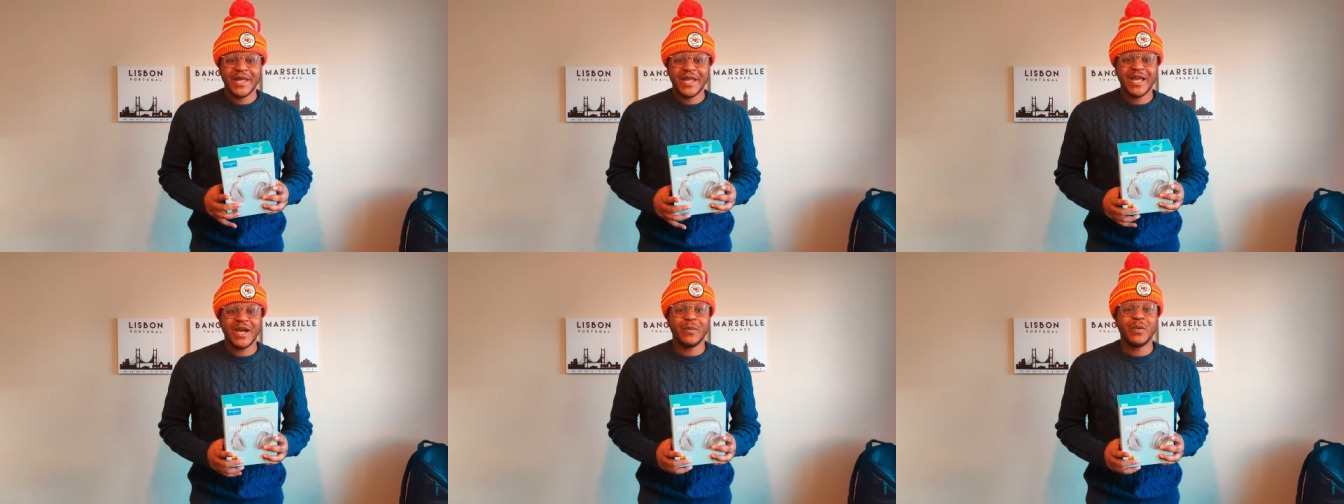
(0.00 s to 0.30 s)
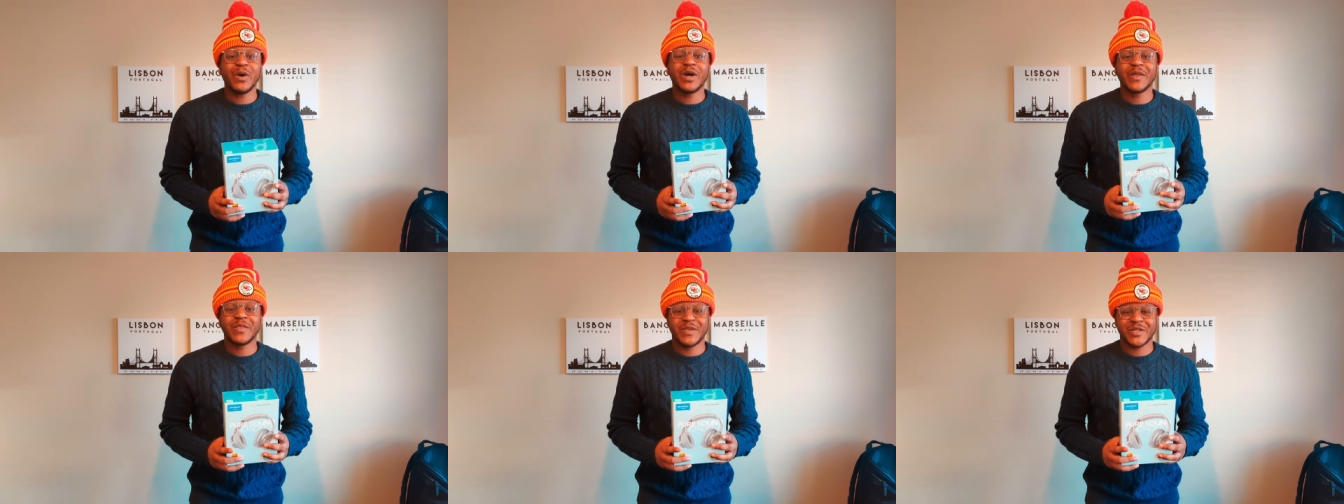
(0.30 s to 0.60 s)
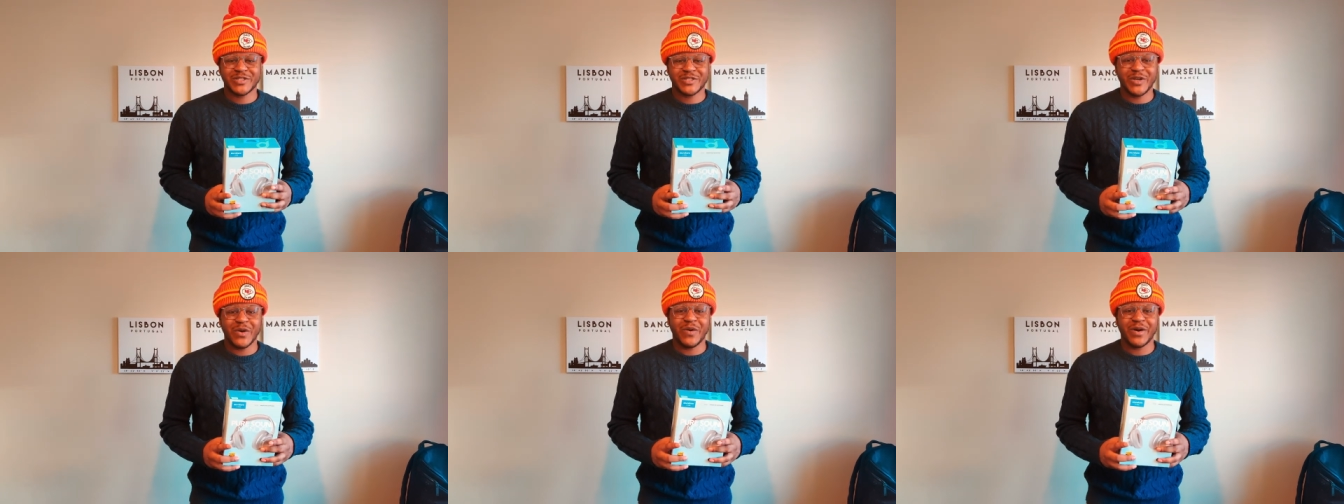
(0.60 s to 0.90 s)
And we'll get
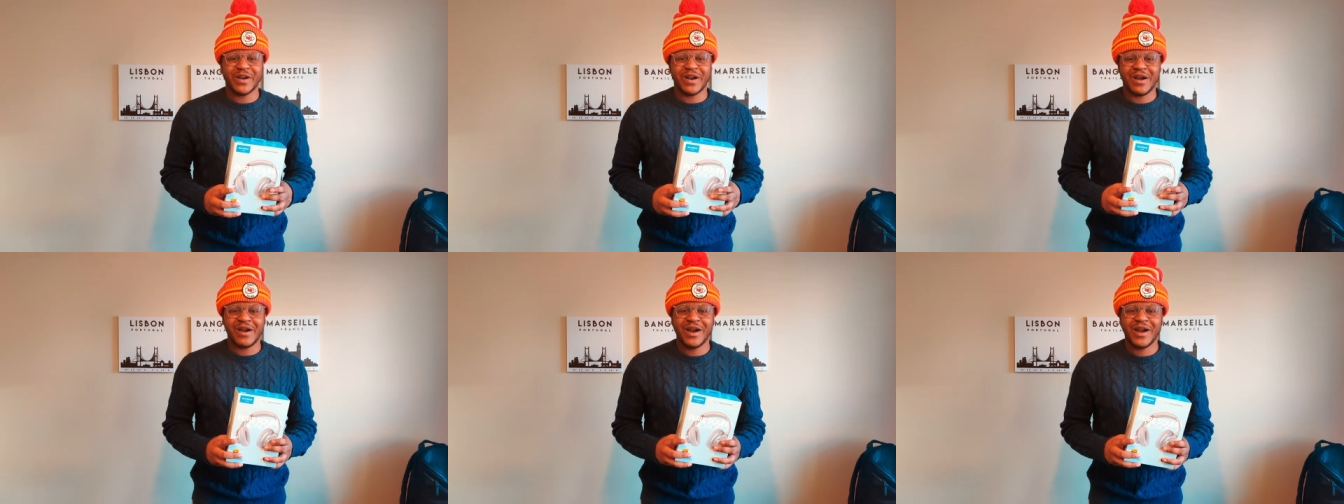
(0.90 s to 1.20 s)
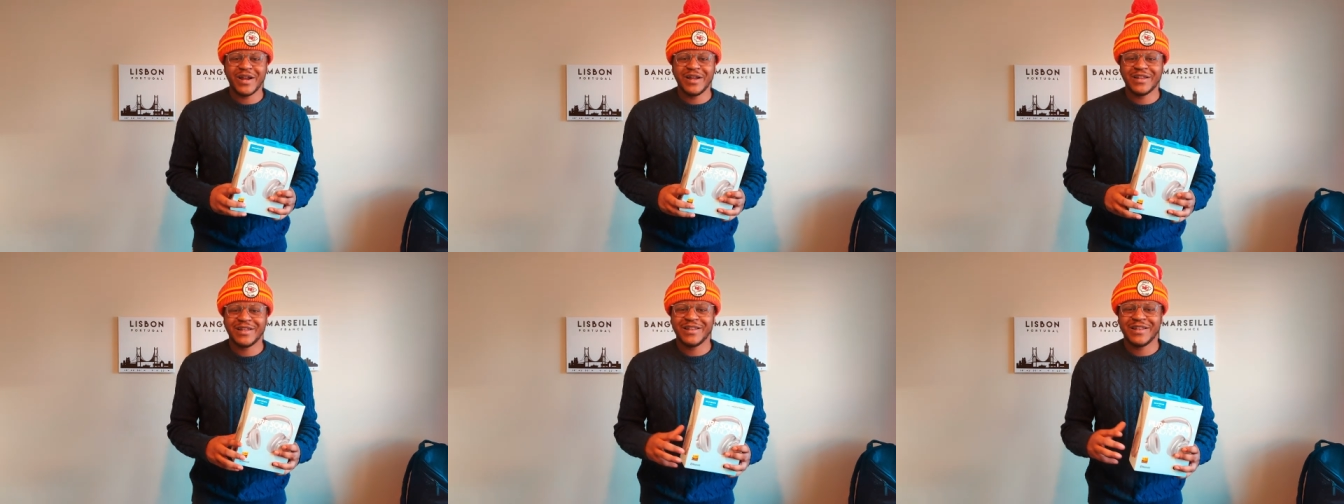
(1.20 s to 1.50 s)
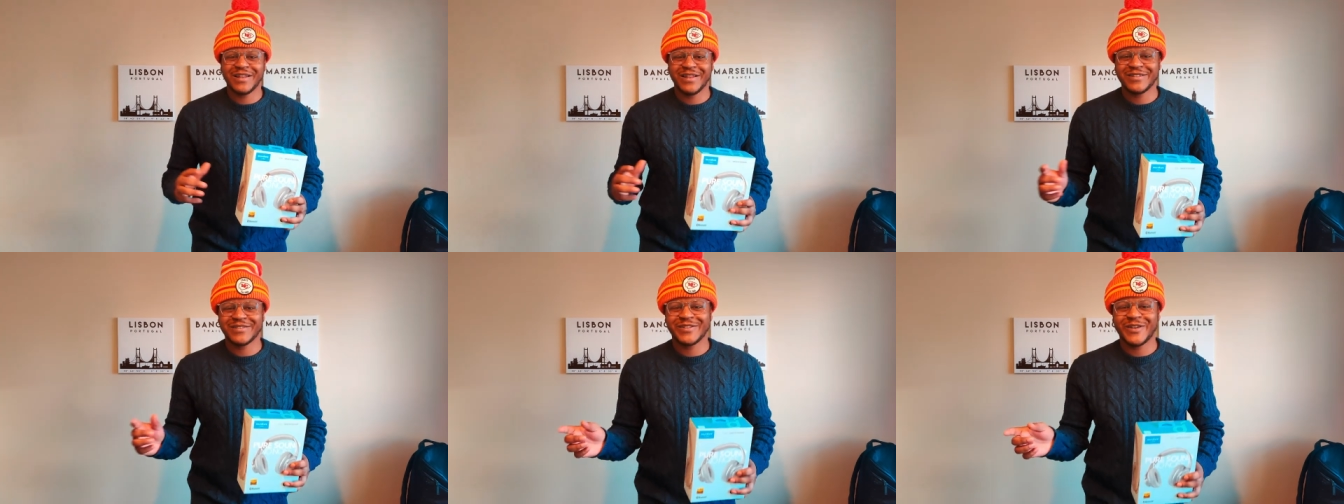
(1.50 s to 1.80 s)
this going, all right?
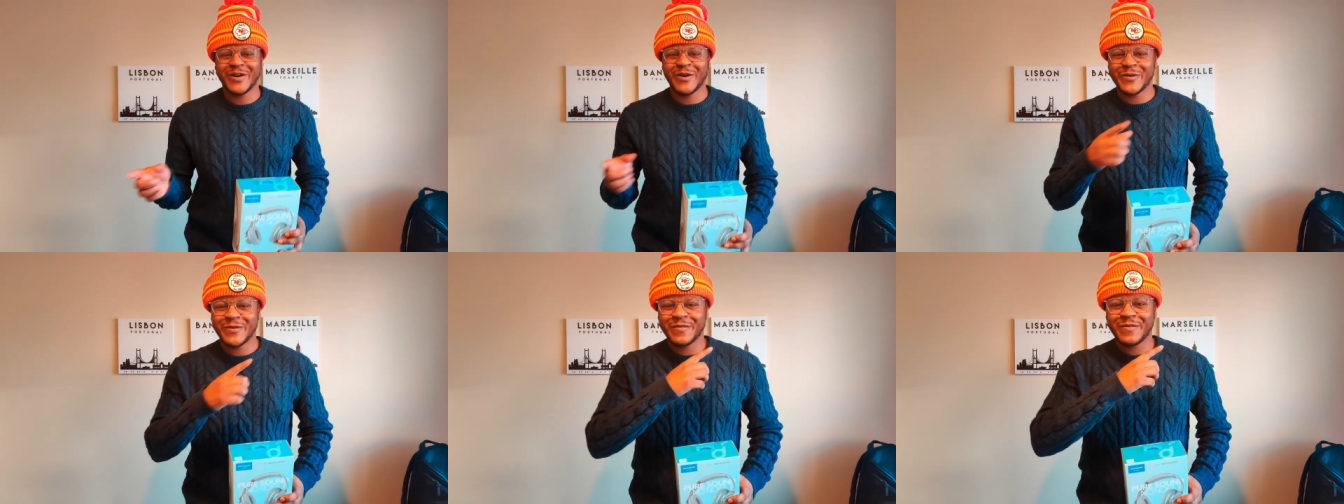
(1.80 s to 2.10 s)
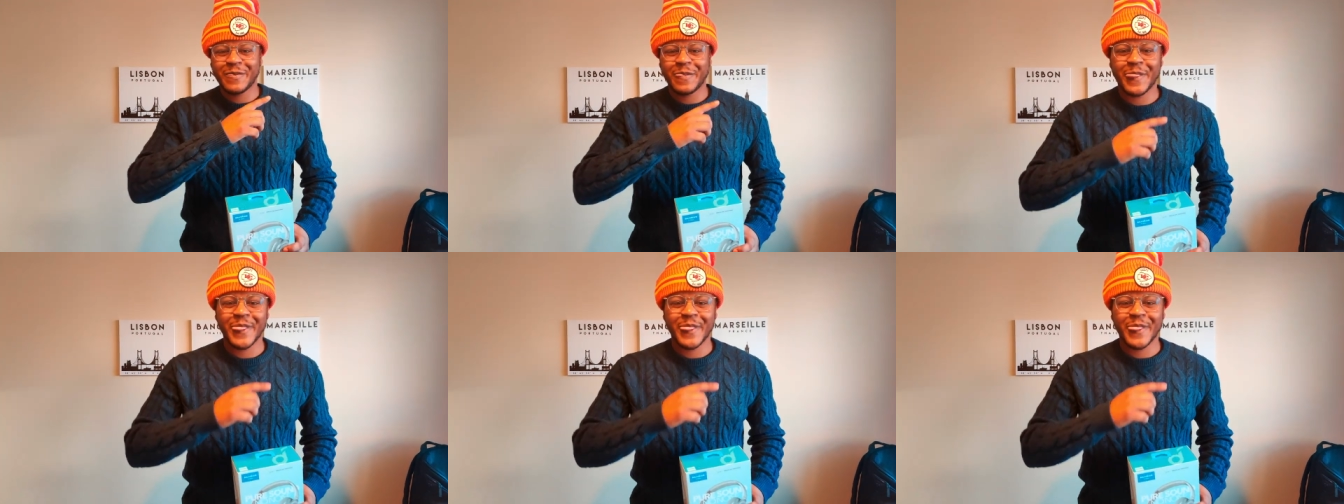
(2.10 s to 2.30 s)
Let's go.